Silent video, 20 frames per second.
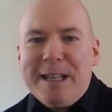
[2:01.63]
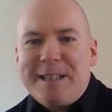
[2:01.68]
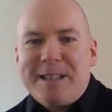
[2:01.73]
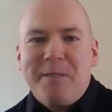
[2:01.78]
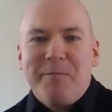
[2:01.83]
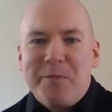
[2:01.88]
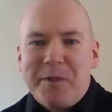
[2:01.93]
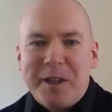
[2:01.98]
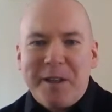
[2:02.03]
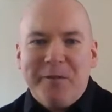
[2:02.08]

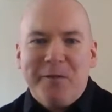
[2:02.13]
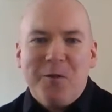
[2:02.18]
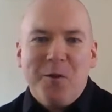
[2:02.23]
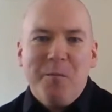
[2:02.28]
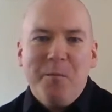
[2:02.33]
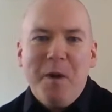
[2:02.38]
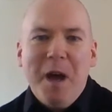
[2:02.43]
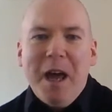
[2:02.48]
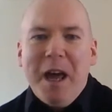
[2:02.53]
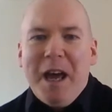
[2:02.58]
something
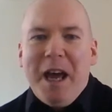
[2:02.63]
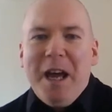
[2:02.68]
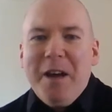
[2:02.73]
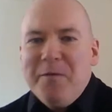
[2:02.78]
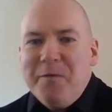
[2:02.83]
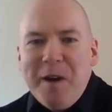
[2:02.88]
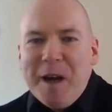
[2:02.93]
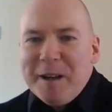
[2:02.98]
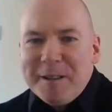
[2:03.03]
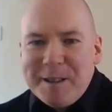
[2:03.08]
from
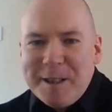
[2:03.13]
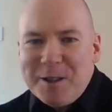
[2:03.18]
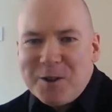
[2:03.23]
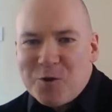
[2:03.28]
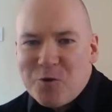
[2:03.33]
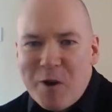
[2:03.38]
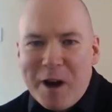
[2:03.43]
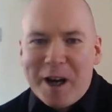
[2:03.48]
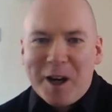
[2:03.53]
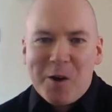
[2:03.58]

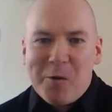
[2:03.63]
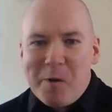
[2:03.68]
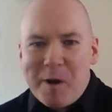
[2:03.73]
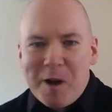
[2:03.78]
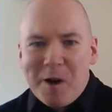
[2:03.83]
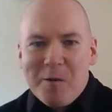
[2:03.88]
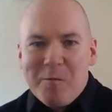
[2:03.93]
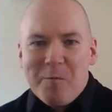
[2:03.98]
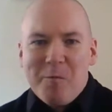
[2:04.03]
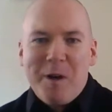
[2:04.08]
Verdi's
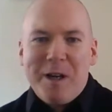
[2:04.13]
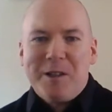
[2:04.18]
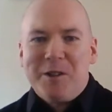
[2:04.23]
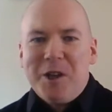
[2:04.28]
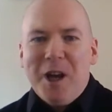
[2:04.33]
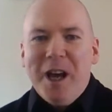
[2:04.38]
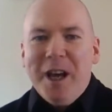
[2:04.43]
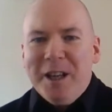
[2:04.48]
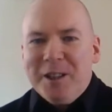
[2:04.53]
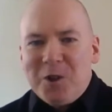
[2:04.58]
Requiem,
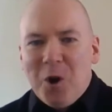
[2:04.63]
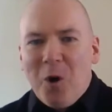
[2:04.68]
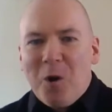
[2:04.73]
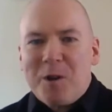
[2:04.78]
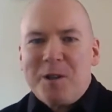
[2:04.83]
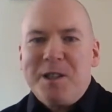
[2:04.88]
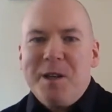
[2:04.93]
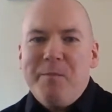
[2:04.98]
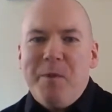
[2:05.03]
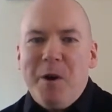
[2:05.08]
which
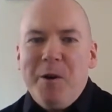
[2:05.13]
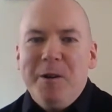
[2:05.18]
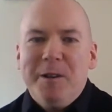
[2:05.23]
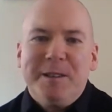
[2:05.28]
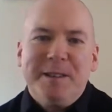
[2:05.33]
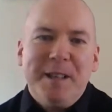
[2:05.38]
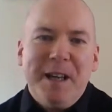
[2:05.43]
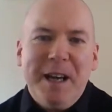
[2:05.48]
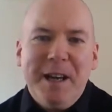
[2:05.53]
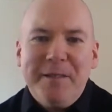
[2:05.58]
talks
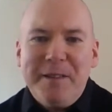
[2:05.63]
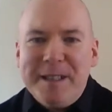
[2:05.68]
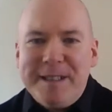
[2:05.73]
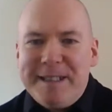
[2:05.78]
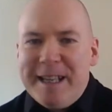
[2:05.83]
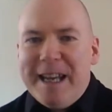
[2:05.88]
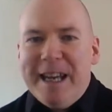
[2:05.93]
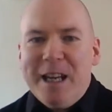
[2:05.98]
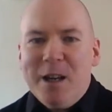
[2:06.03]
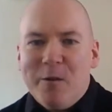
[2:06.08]
about the
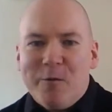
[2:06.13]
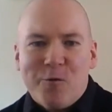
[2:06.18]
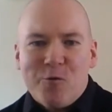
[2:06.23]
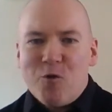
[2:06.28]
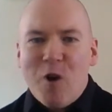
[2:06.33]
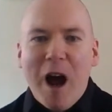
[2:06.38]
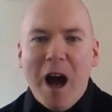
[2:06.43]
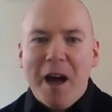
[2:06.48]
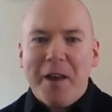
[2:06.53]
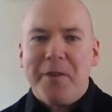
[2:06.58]
day of
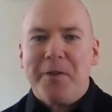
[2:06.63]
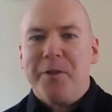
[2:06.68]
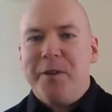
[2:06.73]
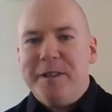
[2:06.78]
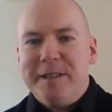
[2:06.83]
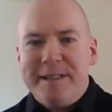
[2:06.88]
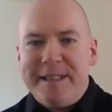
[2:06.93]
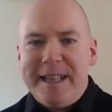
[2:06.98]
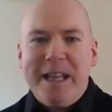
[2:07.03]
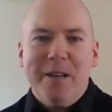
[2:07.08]
wrath
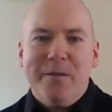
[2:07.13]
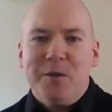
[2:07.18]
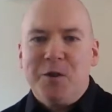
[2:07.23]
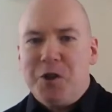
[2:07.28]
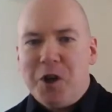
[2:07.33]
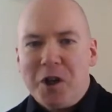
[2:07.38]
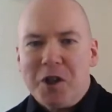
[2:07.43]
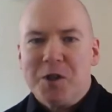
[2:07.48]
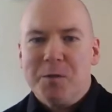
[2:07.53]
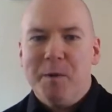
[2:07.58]
and day of
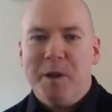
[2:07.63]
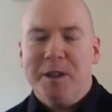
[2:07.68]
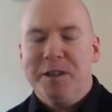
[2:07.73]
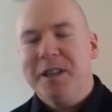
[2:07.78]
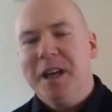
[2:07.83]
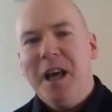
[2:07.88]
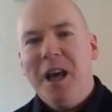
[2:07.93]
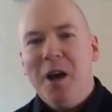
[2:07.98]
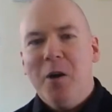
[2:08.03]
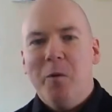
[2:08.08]

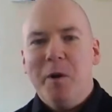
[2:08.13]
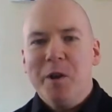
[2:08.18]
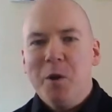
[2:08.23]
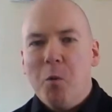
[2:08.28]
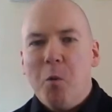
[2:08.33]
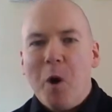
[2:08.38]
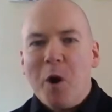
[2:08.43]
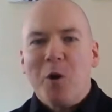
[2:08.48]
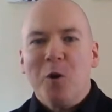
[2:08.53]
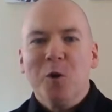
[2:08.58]
judgment, when the
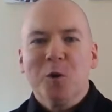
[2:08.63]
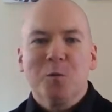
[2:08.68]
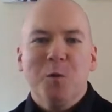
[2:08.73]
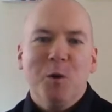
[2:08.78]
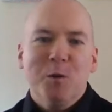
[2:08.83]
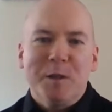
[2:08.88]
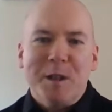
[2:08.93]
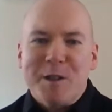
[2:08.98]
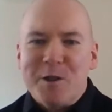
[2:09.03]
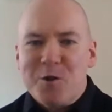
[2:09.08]
world
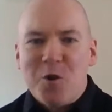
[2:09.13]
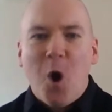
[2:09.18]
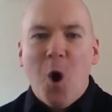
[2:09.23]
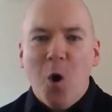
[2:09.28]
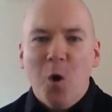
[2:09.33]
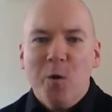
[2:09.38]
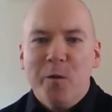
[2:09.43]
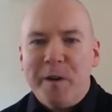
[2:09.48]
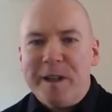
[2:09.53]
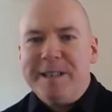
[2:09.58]
will
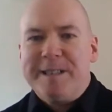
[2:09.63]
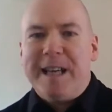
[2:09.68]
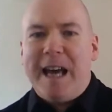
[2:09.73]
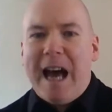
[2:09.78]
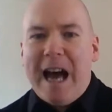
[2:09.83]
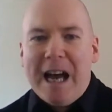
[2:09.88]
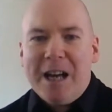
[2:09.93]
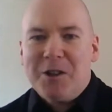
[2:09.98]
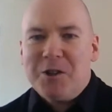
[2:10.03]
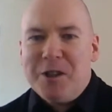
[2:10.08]
dissolve into
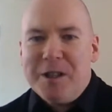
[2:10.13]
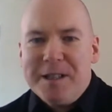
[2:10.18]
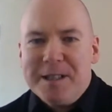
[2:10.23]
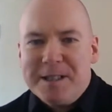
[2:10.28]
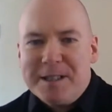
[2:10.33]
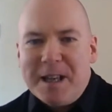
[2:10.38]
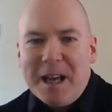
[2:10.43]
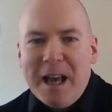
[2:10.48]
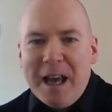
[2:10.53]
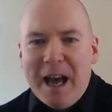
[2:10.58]

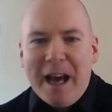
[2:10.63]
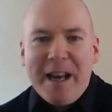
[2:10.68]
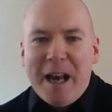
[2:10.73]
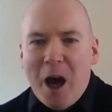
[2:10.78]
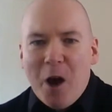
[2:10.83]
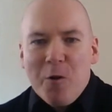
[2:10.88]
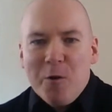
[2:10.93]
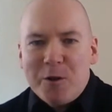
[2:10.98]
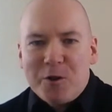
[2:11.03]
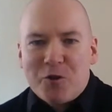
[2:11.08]
ashes and
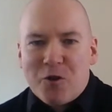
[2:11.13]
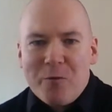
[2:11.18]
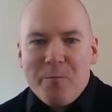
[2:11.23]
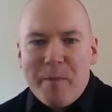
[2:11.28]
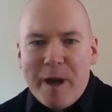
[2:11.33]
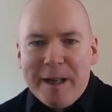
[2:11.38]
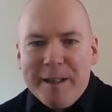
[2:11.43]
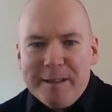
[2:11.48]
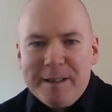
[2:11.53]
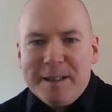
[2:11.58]
how
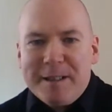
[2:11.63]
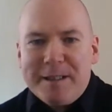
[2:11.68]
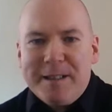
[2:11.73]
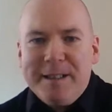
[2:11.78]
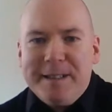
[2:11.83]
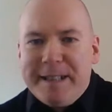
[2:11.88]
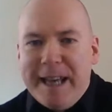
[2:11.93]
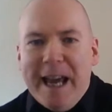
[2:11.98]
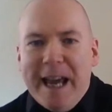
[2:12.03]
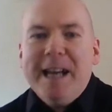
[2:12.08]
tremendous
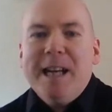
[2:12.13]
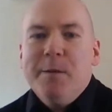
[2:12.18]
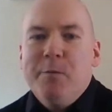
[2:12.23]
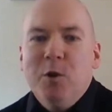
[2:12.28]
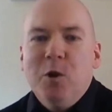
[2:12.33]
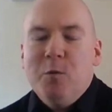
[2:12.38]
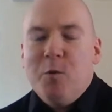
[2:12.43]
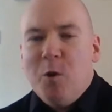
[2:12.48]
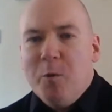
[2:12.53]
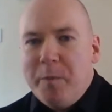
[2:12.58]
and
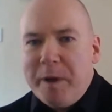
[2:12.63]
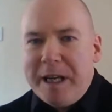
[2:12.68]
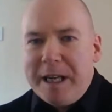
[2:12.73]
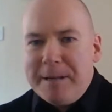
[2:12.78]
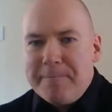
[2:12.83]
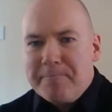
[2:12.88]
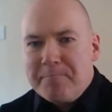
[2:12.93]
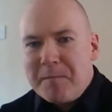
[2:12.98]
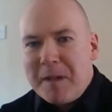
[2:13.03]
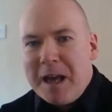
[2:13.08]
terrible it will
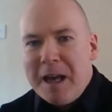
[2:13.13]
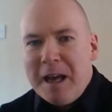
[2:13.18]
be.